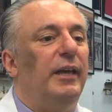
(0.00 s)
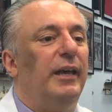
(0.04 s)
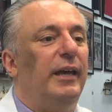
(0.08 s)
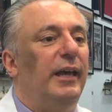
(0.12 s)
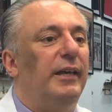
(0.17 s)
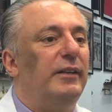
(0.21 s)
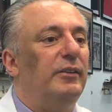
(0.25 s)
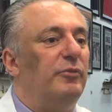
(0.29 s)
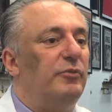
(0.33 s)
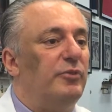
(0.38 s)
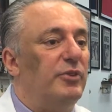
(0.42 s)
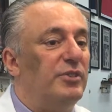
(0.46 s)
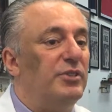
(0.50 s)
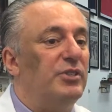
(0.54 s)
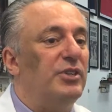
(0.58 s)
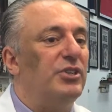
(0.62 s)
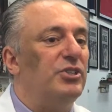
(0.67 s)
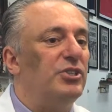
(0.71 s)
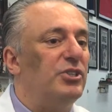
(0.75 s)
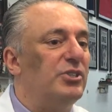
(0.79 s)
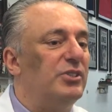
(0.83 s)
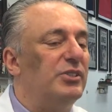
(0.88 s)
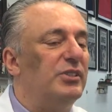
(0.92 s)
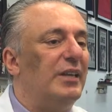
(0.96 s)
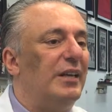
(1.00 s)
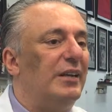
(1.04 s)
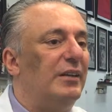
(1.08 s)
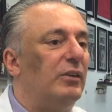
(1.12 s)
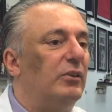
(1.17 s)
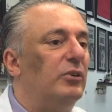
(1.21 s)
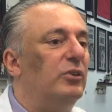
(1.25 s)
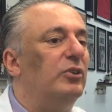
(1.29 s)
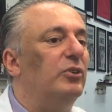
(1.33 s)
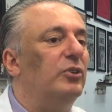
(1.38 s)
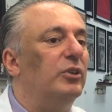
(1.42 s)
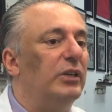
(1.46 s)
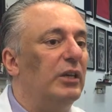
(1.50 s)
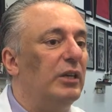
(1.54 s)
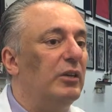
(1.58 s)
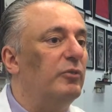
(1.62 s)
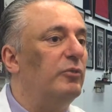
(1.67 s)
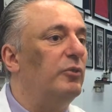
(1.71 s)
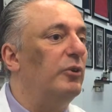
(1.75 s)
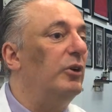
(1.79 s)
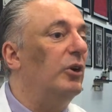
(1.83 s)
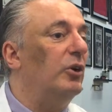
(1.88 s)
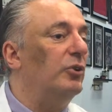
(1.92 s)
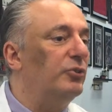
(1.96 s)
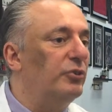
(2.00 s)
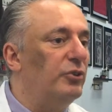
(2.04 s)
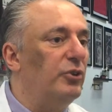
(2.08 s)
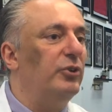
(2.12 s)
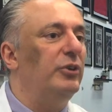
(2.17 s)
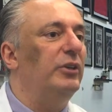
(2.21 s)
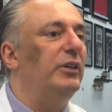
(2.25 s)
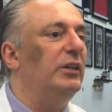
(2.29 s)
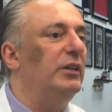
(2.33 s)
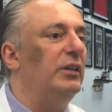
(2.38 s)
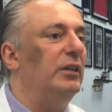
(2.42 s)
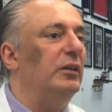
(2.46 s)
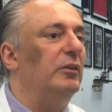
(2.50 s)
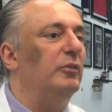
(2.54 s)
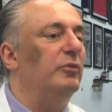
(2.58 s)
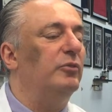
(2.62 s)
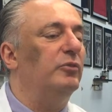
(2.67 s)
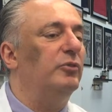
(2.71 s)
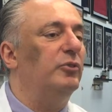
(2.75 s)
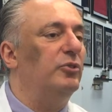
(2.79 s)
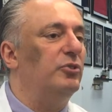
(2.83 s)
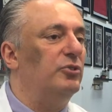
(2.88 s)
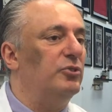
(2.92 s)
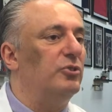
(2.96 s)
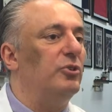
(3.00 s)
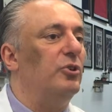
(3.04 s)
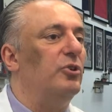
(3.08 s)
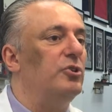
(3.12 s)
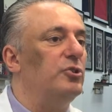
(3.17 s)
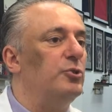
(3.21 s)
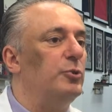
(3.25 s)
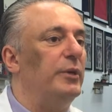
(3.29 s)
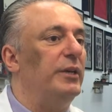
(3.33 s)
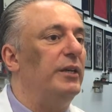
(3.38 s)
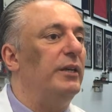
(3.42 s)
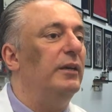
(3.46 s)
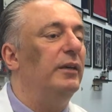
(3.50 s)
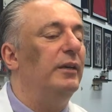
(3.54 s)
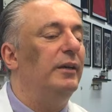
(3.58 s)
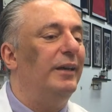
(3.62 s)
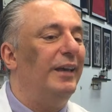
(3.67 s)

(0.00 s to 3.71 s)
and the physicians that are looking for an alternative to surgery